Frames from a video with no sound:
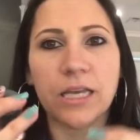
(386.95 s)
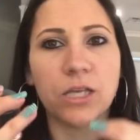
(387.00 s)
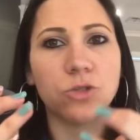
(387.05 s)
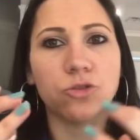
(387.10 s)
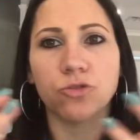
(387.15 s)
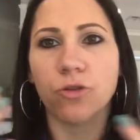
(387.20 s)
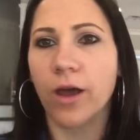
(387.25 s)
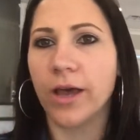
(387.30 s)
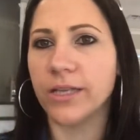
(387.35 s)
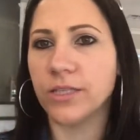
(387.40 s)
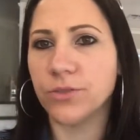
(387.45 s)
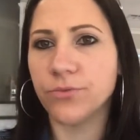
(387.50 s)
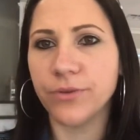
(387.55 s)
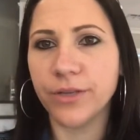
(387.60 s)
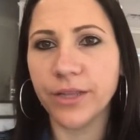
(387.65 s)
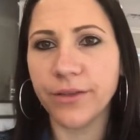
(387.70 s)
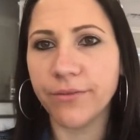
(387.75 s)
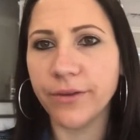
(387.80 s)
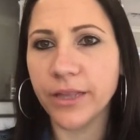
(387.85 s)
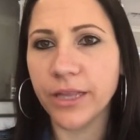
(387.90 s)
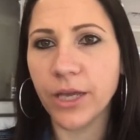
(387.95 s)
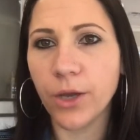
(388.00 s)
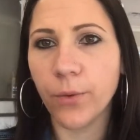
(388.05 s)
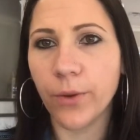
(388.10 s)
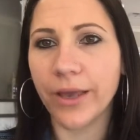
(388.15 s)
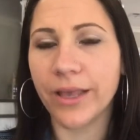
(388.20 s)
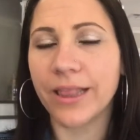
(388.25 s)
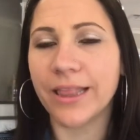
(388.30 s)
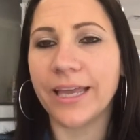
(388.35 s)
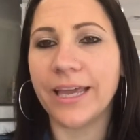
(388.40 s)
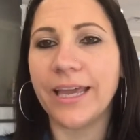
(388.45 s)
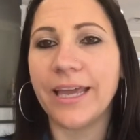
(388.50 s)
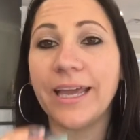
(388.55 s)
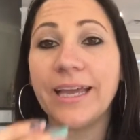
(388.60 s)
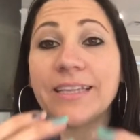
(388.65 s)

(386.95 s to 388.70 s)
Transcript: It dries really, really quickly.